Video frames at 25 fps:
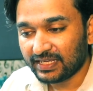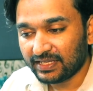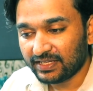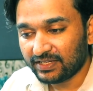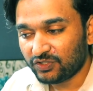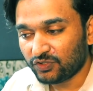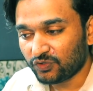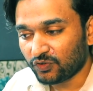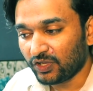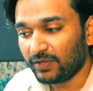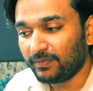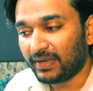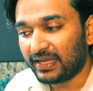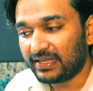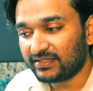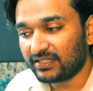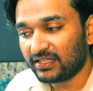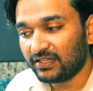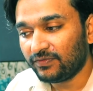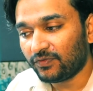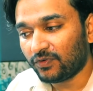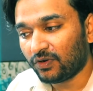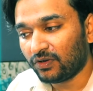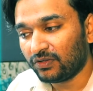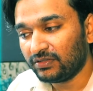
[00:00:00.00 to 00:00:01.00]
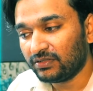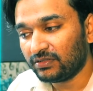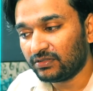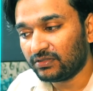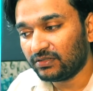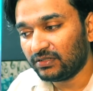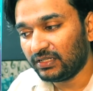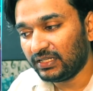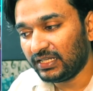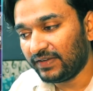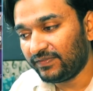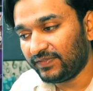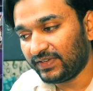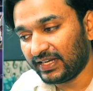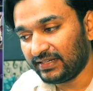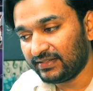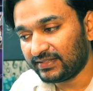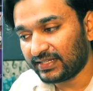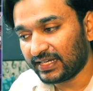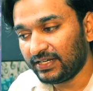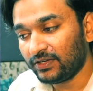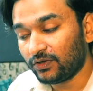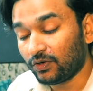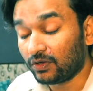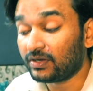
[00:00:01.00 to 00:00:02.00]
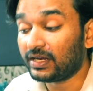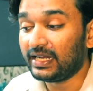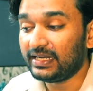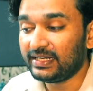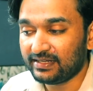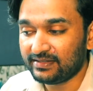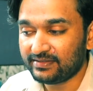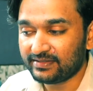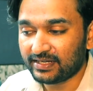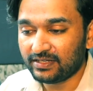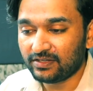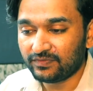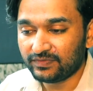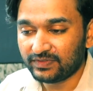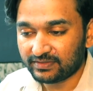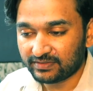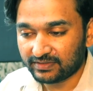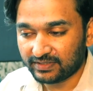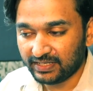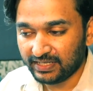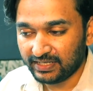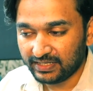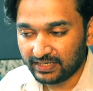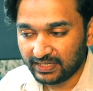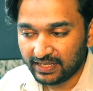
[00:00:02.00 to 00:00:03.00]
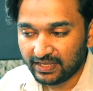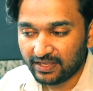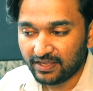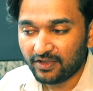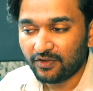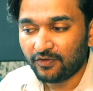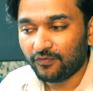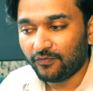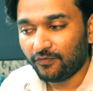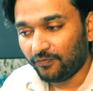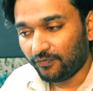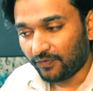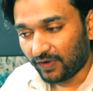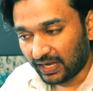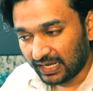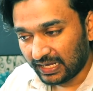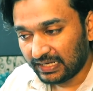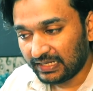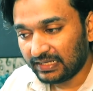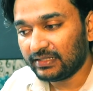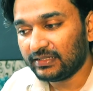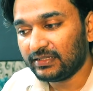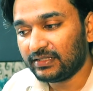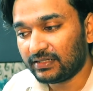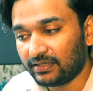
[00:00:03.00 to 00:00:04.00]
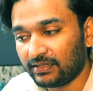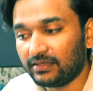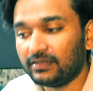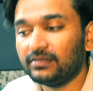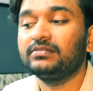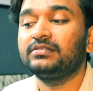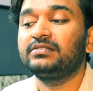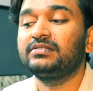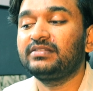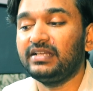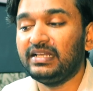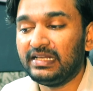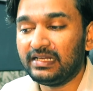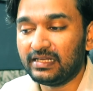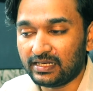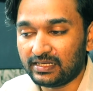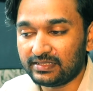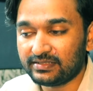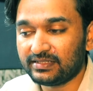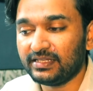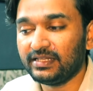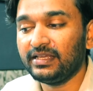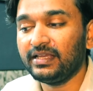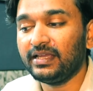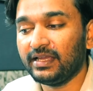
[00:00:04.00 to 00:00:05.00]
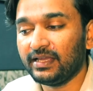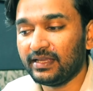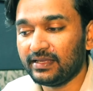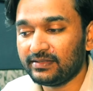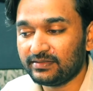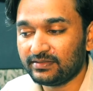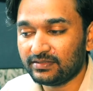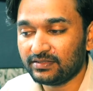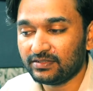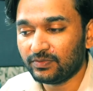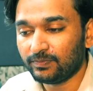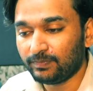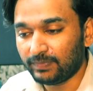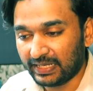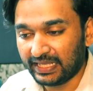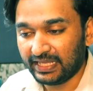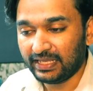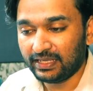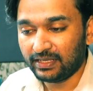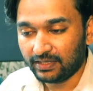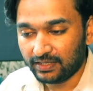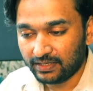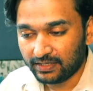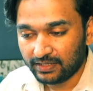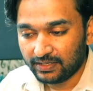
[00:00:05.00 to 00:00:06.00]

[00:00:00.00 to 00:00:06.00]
showing myself on the left hand side or right hand side of the screen while the screencasting is playing.